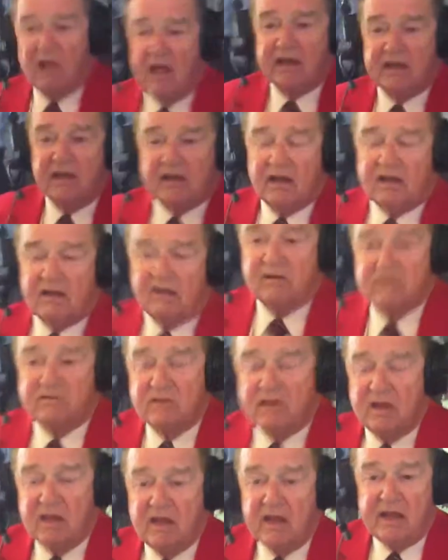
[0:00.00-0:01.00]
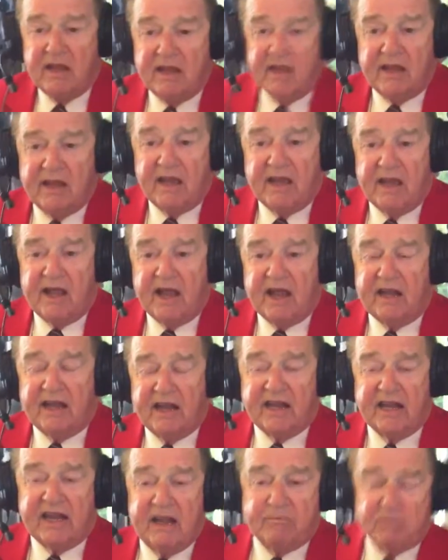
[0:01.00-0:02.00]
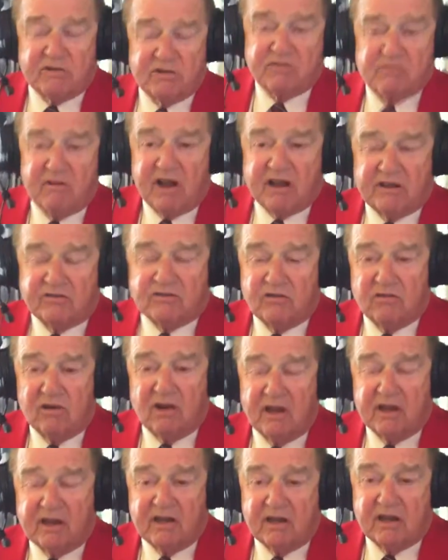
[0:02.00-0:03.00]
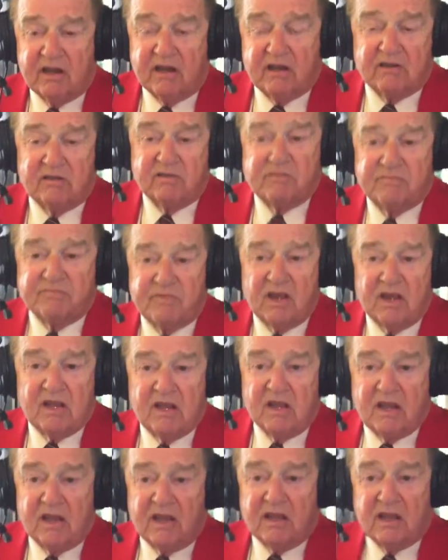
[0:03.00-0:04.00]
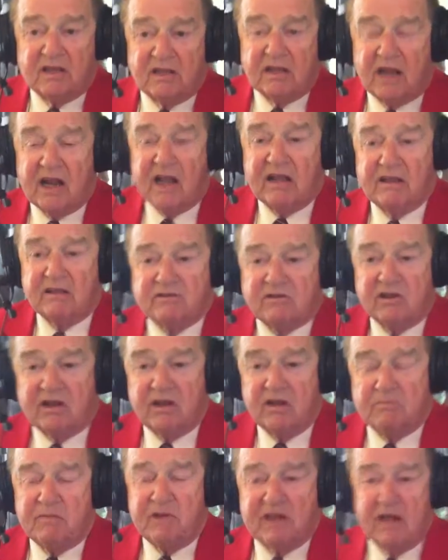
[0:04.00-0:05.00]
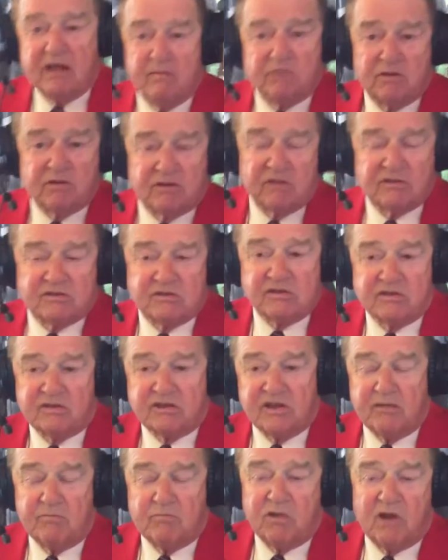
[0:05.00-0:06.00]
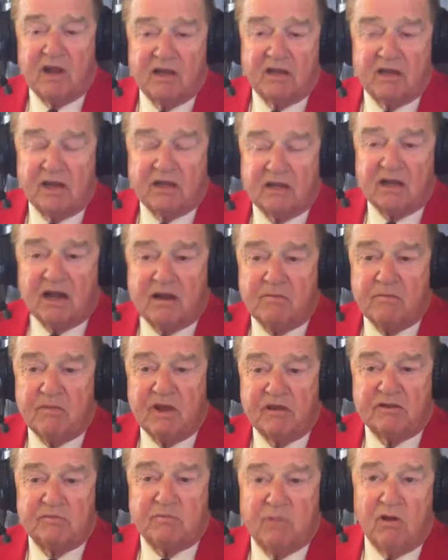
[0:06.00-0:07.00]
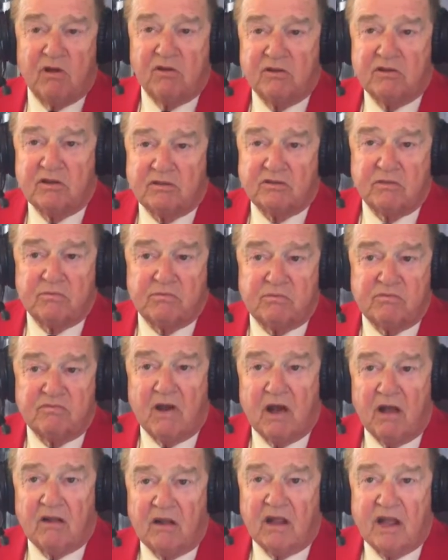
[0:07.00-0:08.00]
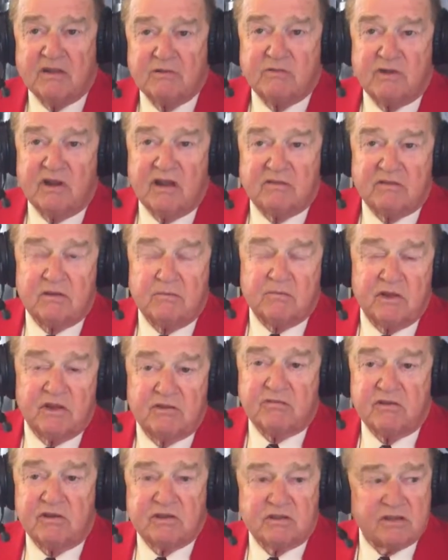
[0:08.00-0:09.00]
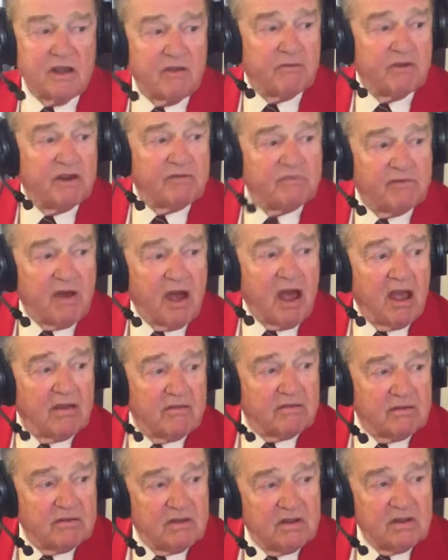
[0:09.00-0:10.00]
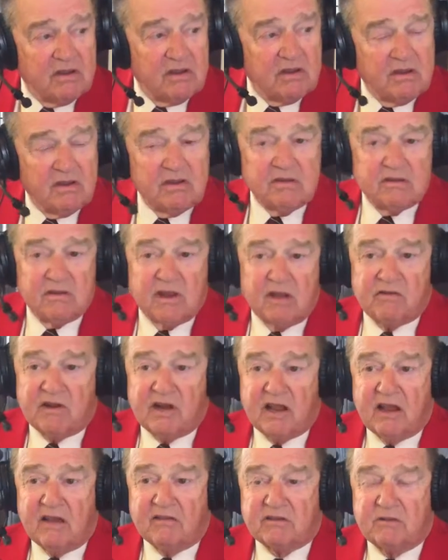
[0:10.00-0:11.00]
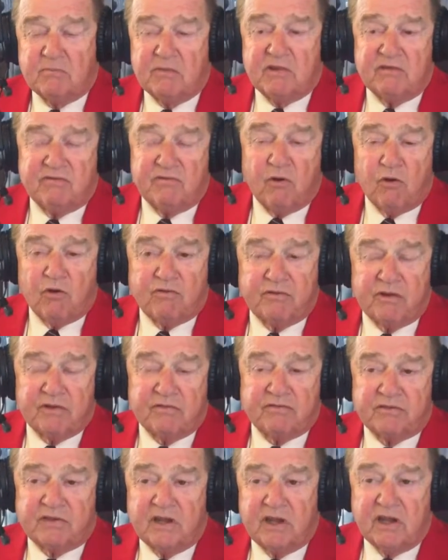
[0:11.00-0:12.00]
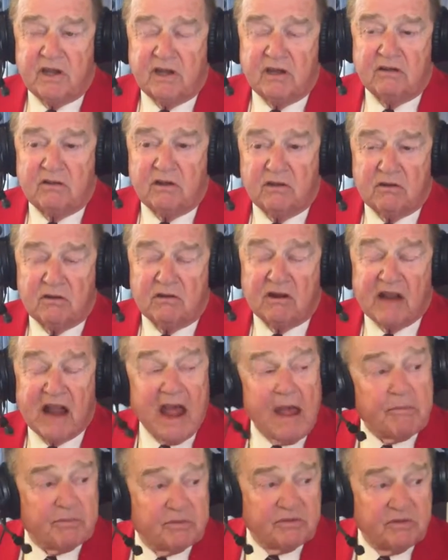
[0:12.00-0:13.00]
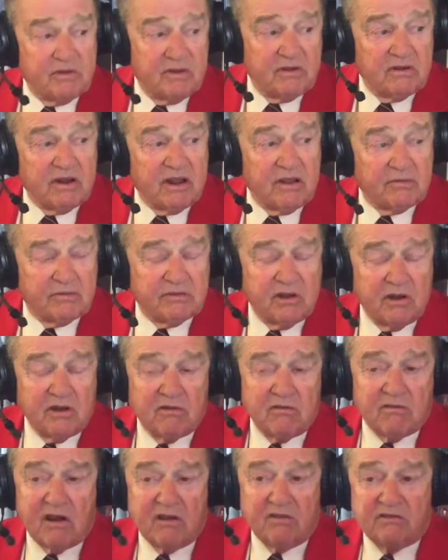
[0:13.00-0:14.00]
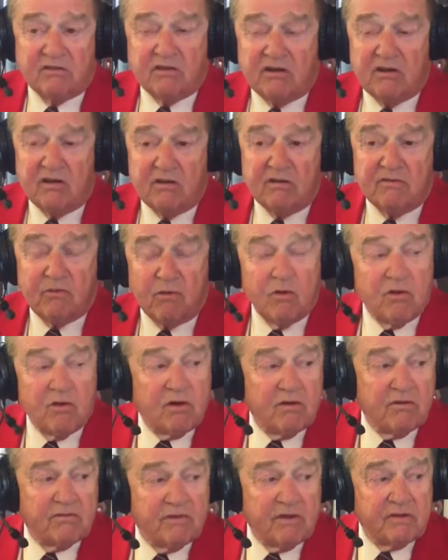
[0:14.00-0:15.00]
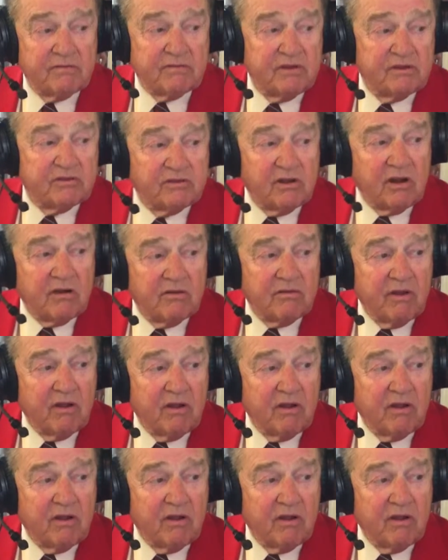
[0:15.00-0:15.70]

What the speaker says: like it is, and they keep the strike zone like it is, then I'd say to be able to succeed playing that kind of baseball, that the foul lines would have to be 375. It would have to be 415 to the gaps, left center, right center, and 450 center.